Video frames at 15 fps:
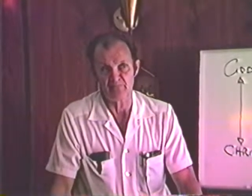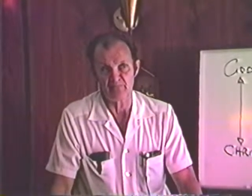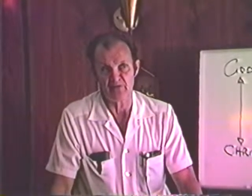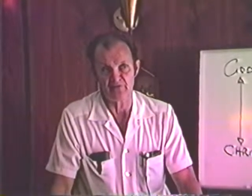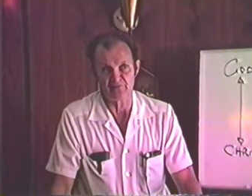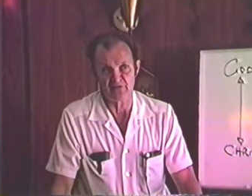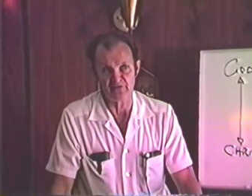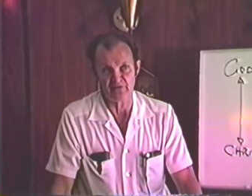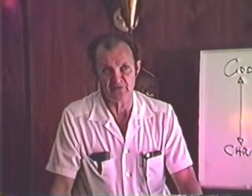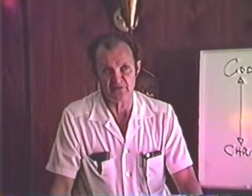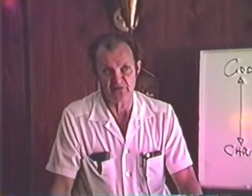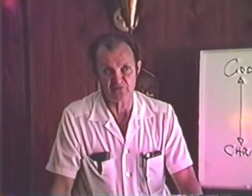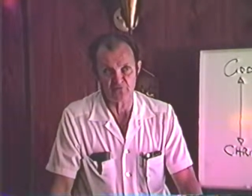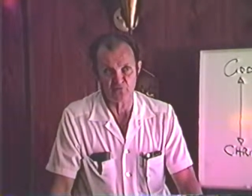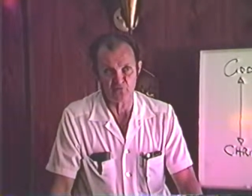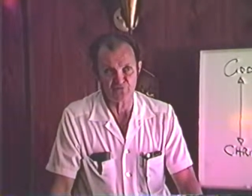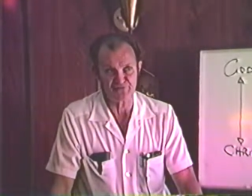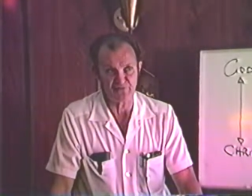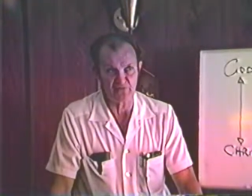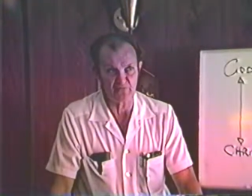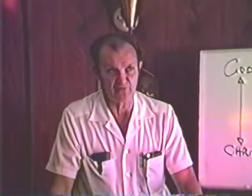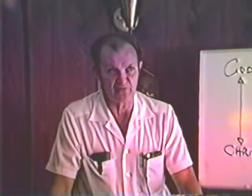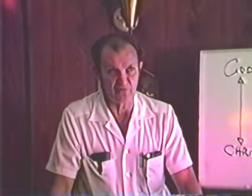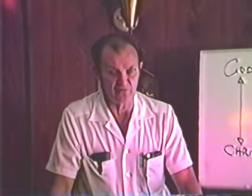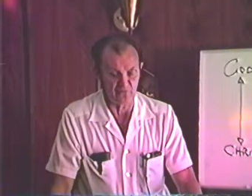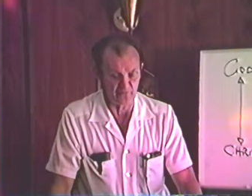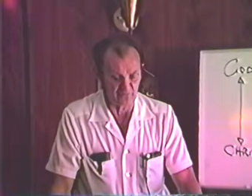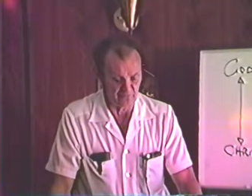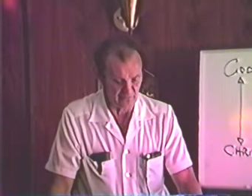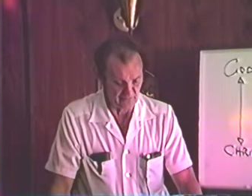If they'd done that, of course, they would
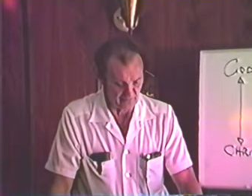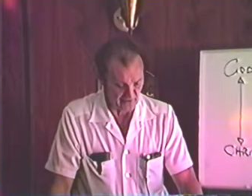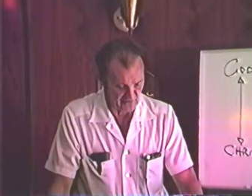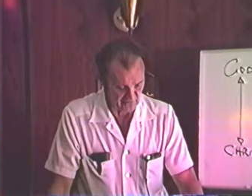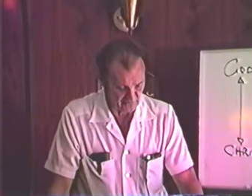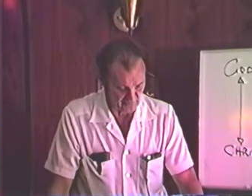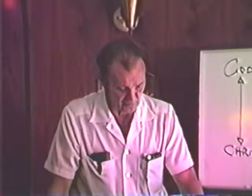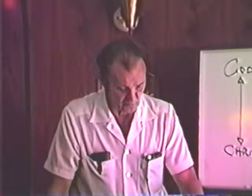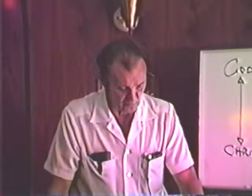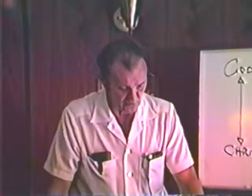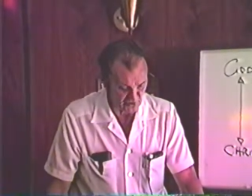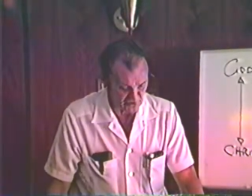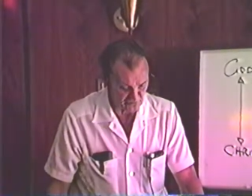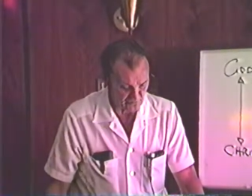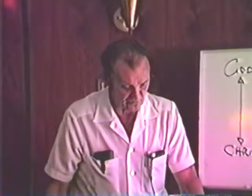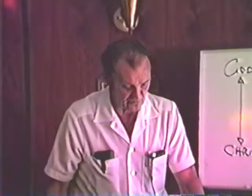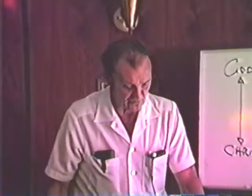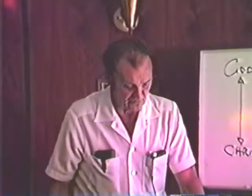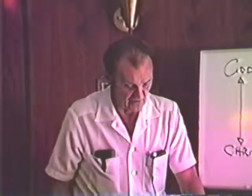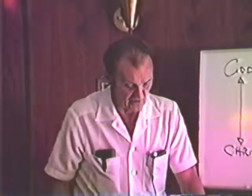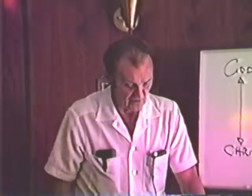have made a very wise move